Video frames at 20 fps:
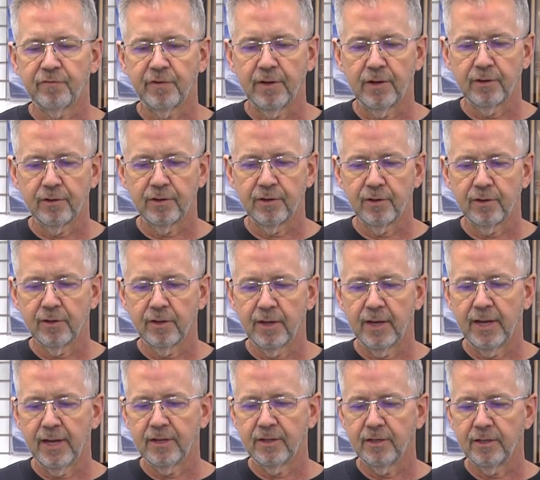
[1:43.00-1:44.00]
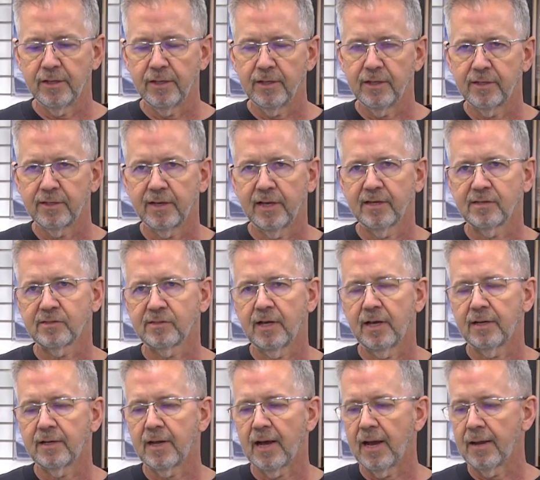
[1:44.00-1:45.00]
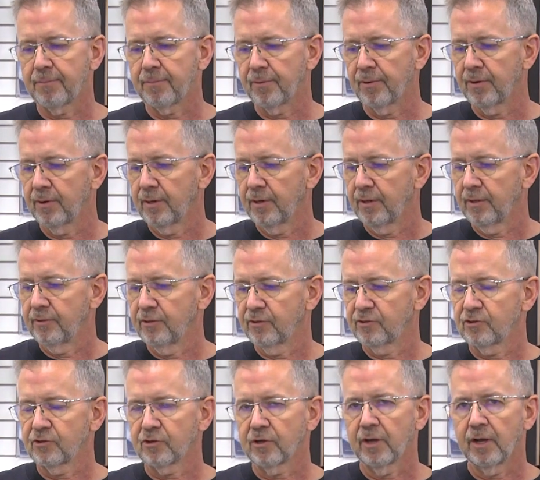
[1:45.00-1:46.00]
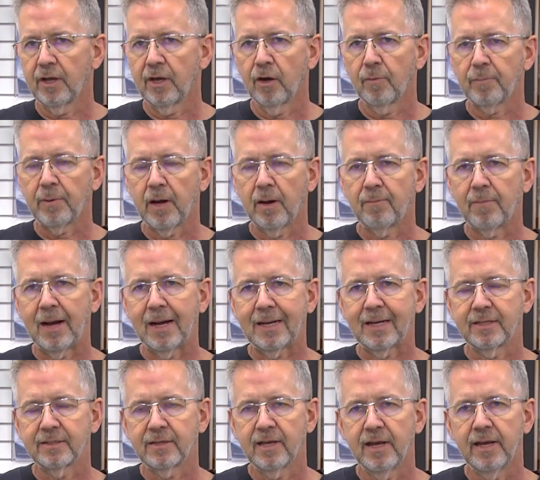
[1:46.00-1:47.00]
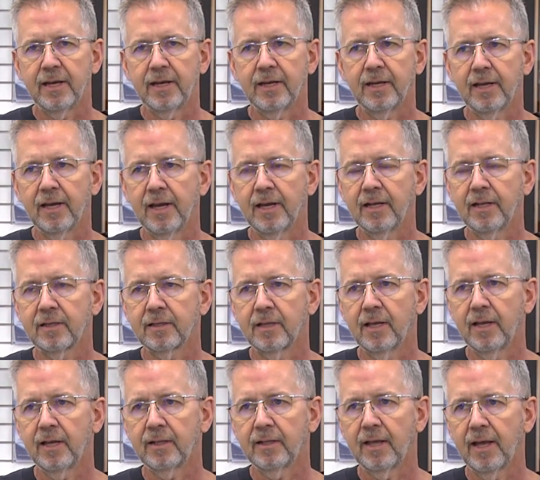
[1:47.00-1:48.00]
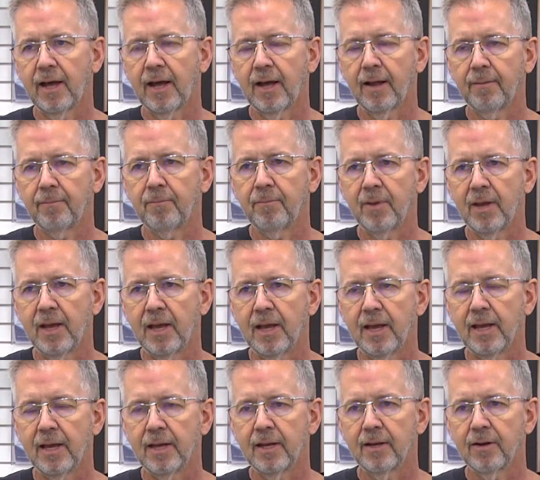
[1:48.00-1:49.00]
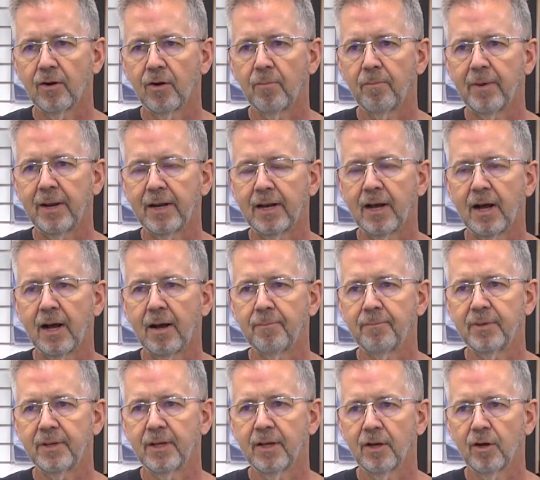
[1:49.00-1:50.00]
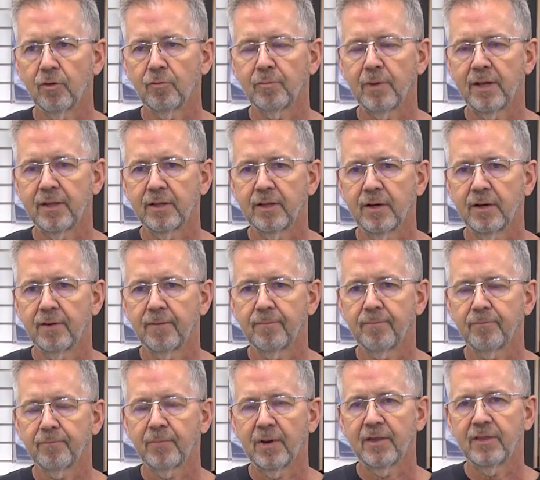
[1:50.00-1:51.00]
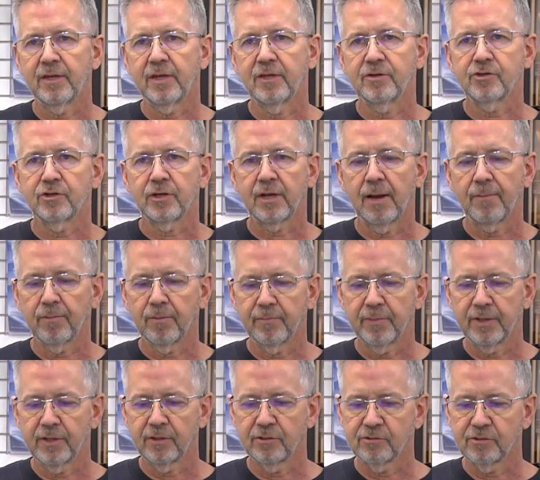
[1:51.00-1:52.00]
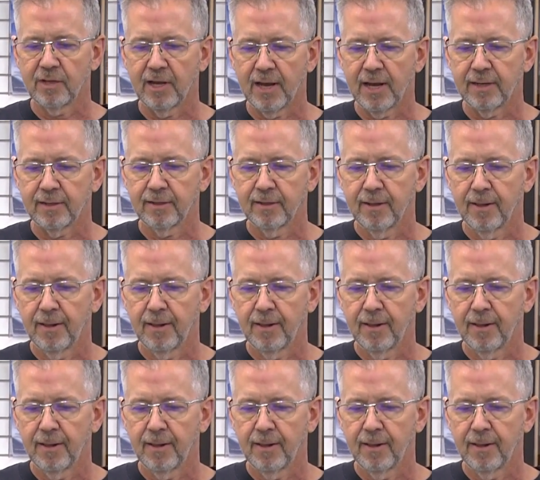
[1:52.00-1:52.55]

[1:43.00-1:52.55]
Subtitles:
failure and you need to test that diaper, this is gonna help out by containing anything that may or may not be held by the engine diaper, because that